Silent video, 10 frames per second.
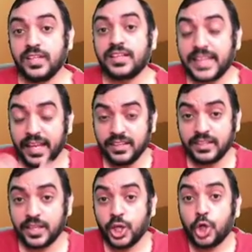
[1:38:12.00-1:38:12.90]

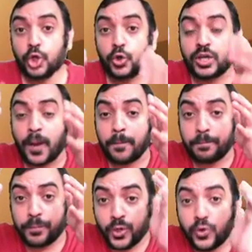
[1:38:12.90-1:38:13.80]
then to
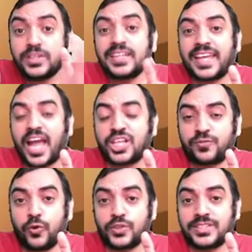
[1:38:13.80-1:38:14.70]
compute the cash
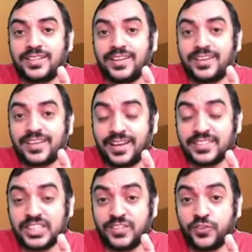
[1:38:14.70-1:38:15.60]
flows under
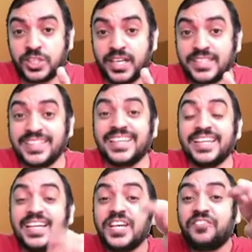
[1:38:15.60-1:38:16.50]
currency future hedging,
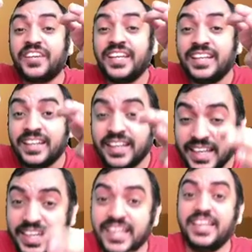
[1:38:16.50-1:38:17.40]
we
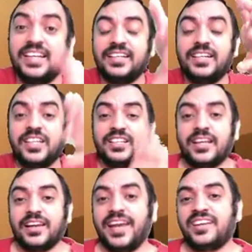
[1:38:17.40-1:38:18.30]
need the
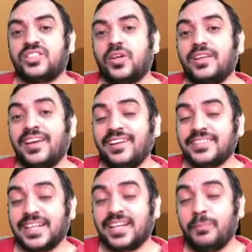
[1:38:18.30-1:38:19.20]
rates on the
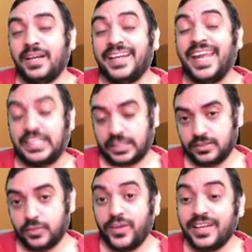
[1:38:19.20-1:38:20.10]
settlement date.
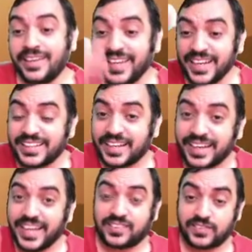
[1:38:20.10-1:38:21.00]
We need the
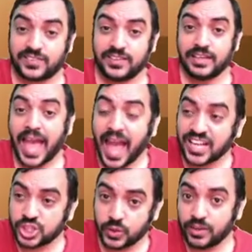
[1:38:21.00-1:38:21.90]
rates,
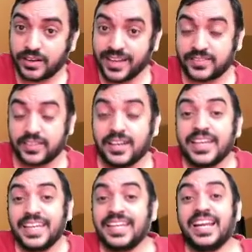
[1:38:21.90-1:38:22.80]
actual rates.
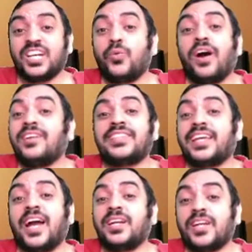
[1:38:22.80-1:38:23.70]
In advance, I
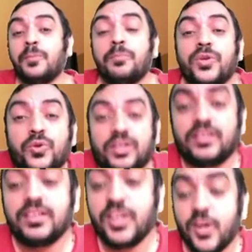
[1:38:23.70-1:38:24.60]
can't compute.
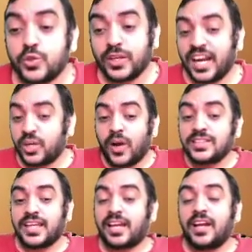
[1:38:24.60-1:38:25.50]
So in advance,
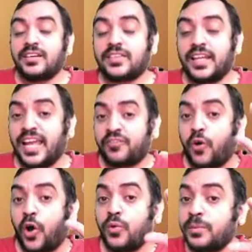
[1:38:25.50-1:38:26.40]
I can't say like
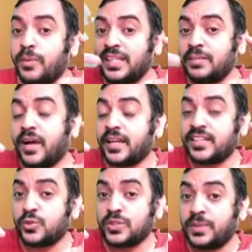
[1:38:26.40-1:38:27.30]
forward money market
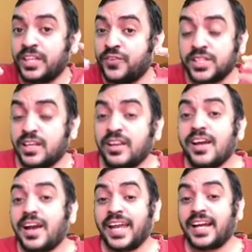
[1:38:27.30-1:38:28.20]
hedging was beneficial.
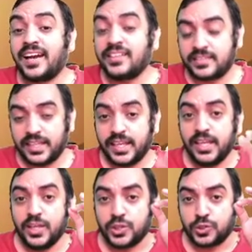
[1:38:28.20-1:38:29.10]
I can't say.
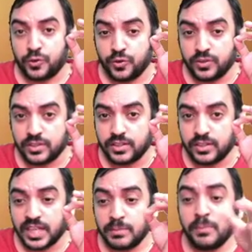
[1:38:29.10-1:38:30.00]
So
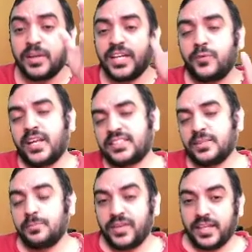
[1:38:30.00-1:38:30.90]
remember it very
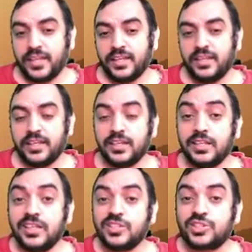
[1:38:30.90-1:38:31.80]
simply.
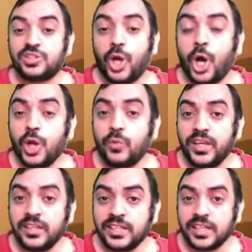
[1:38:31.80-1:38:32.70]

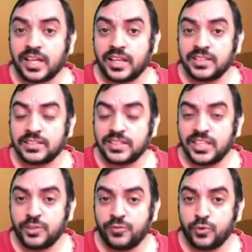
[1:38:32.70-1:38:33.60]
Solving the
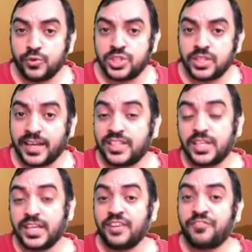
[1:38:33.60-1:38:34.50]
currency future
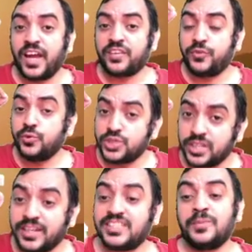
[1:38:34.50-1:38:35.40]
hedging. In fact, future
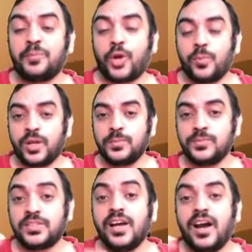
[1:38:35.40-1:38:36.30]
hedging
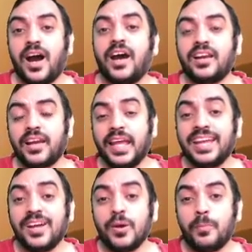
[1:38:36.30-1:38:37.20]
problems are
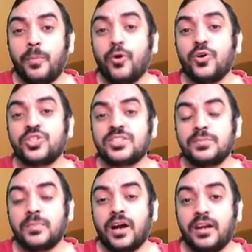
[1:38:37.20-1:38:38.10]
like
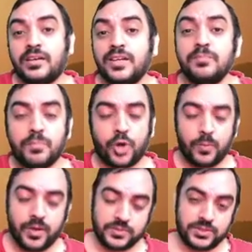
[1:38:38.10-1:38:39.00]
post-mortem
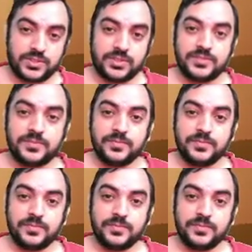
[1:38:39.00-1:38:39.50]
problems.